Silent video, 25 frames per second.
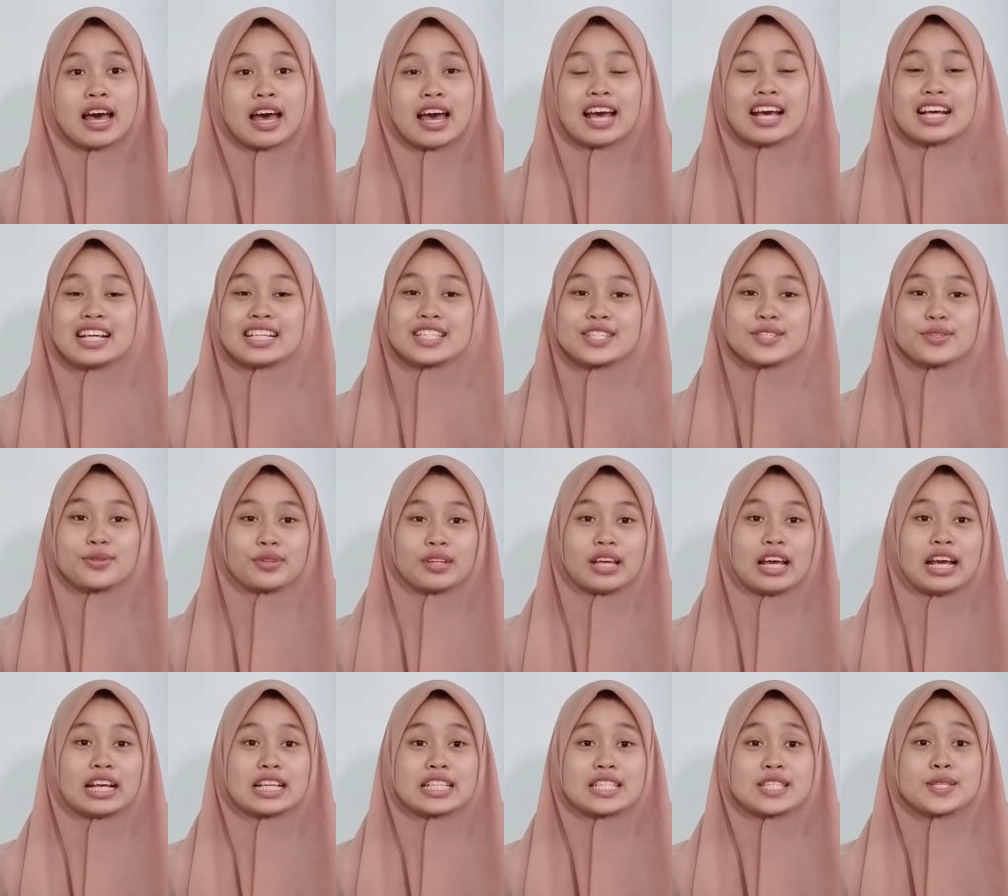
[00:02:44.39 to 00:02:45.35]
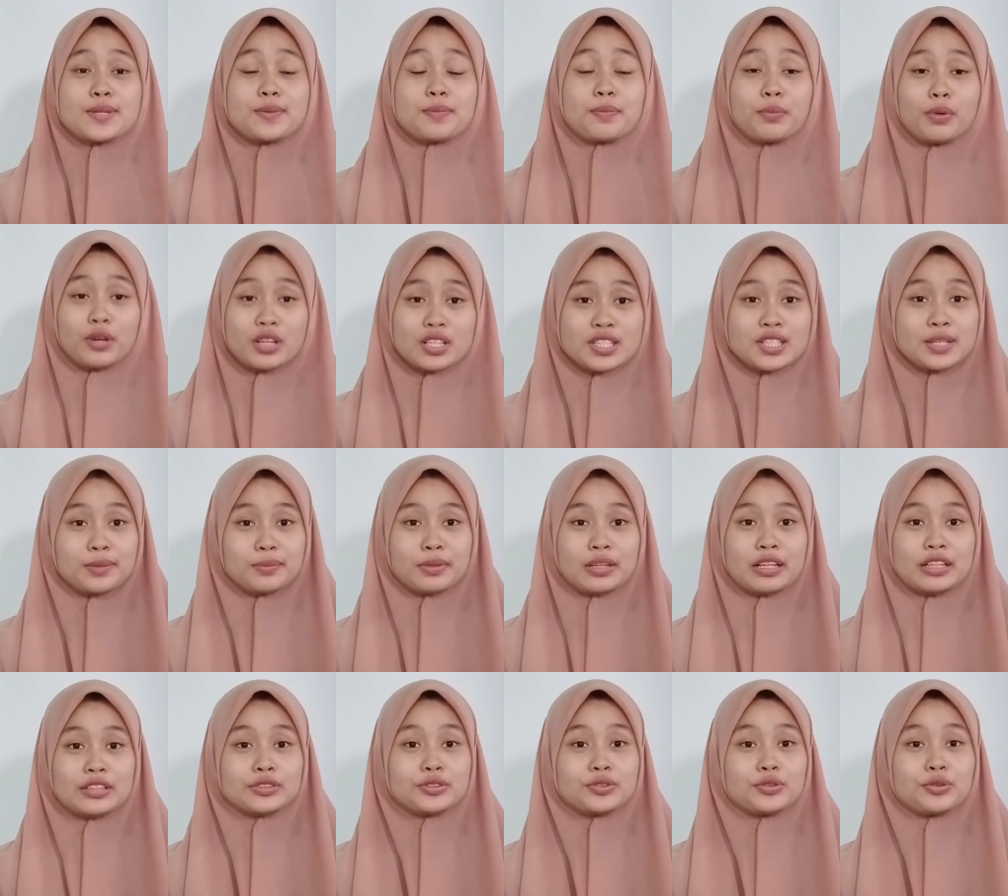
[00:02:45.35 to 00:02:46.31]
as soon as
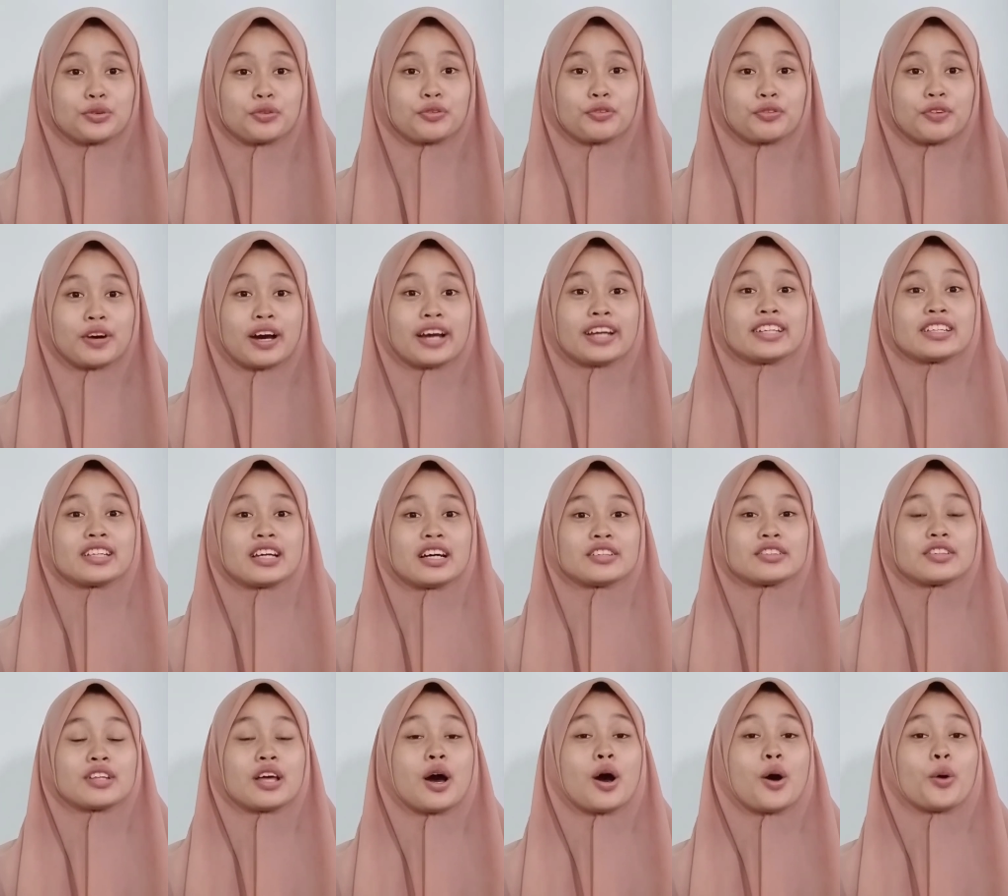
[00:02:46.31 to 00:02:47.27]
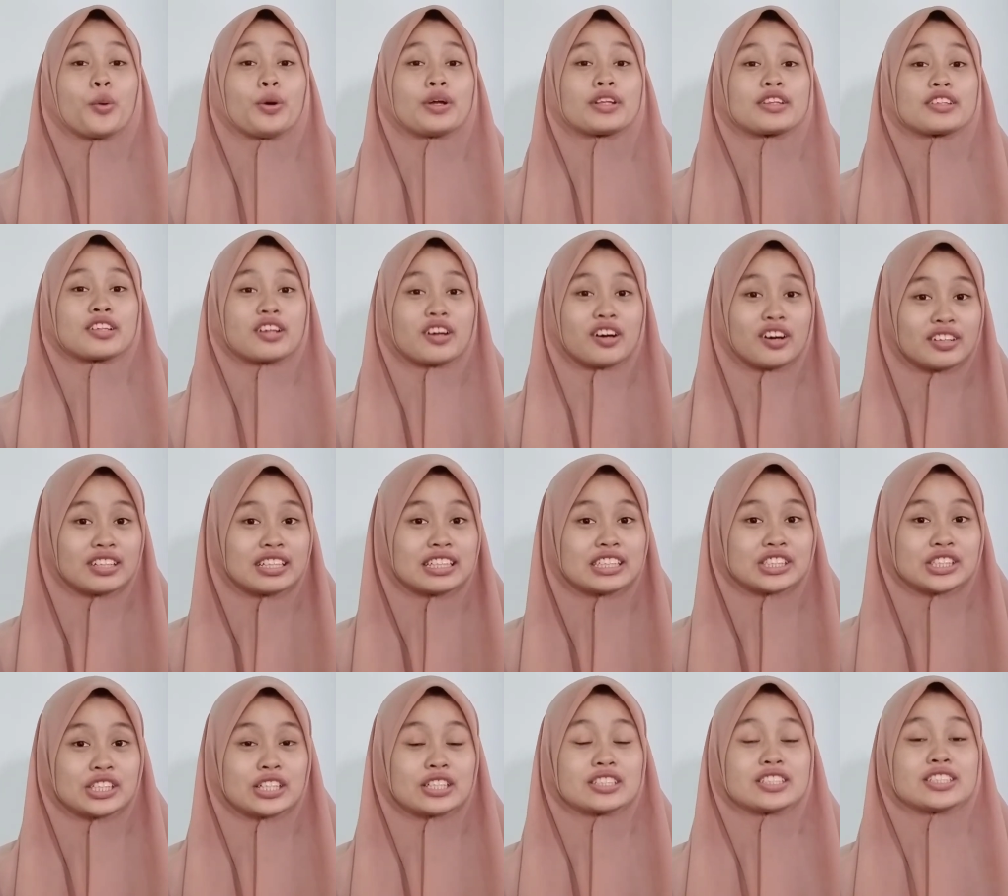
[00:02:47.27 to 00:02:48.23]
possible to find out what
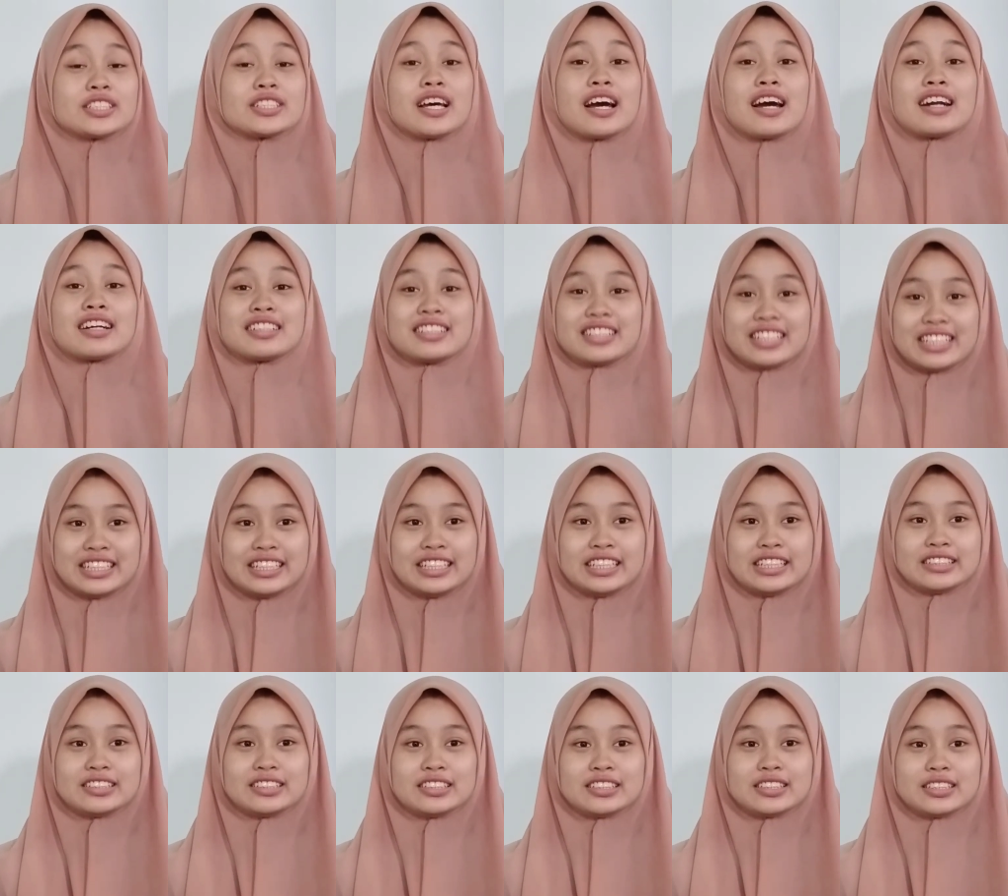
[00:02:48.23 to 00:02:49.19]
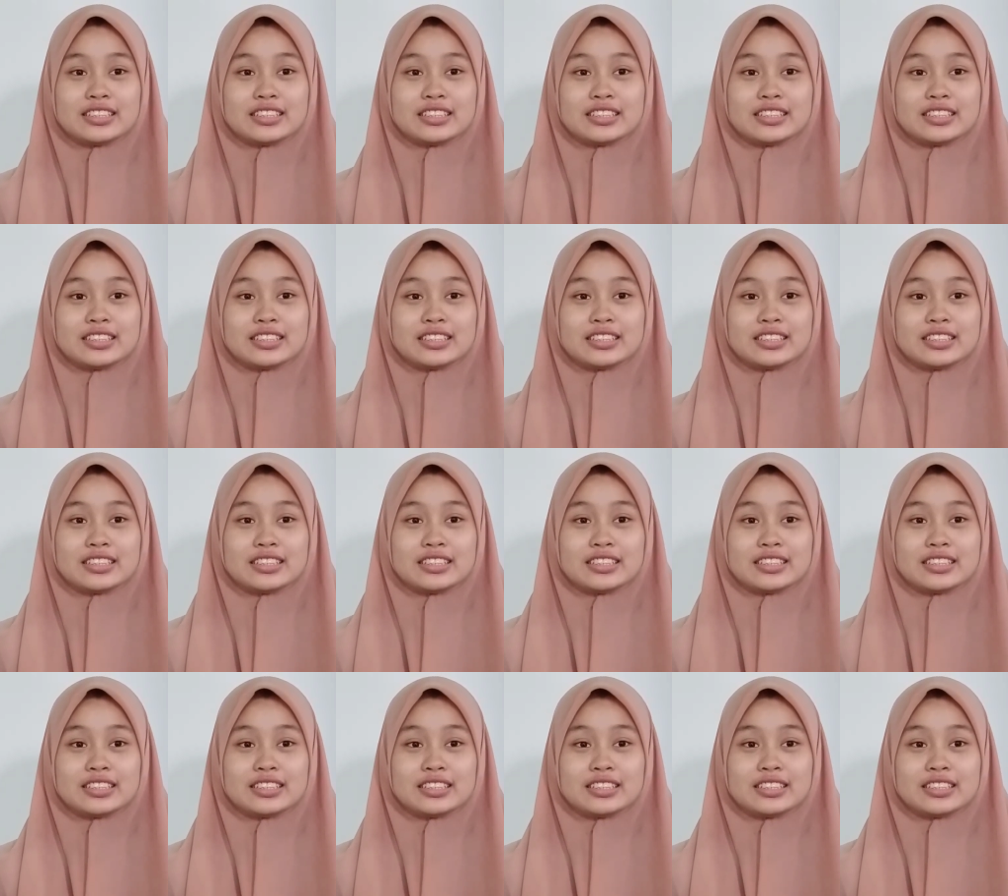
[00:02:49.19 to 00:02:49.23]
conditions are needed.